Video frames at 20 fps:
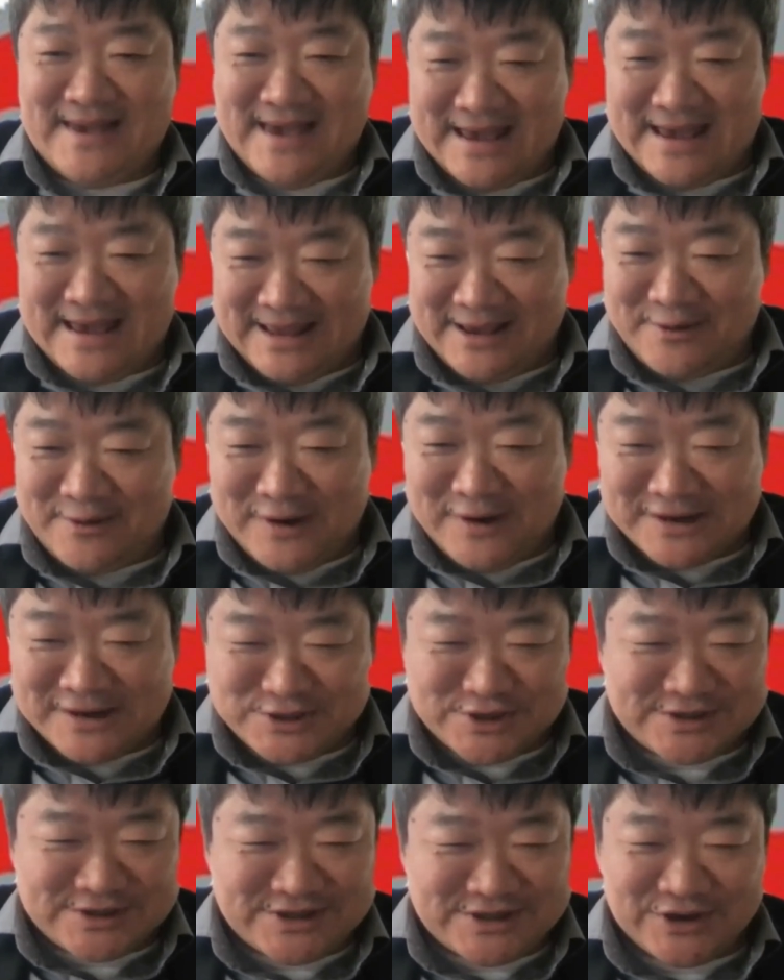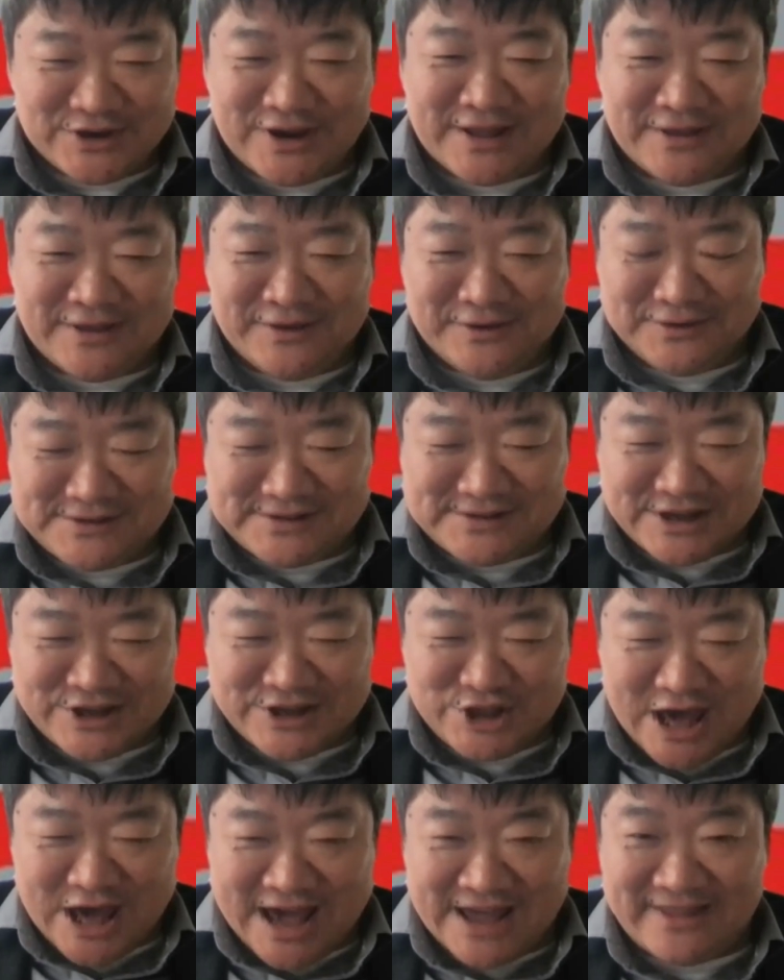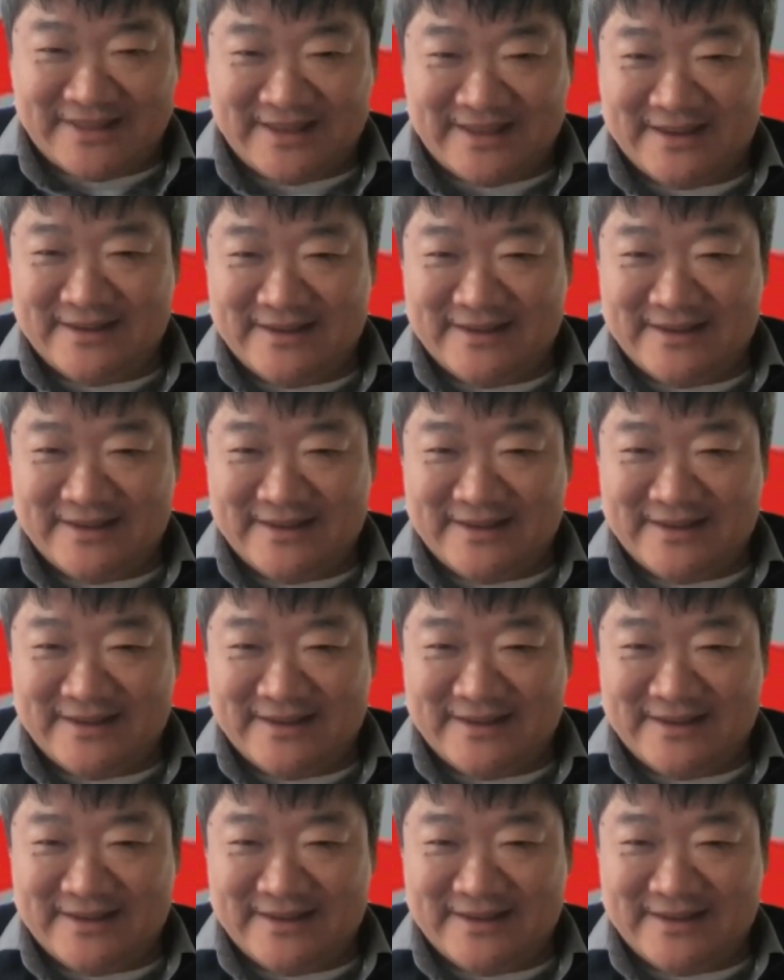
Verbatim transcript: Any questions, you can use the chat.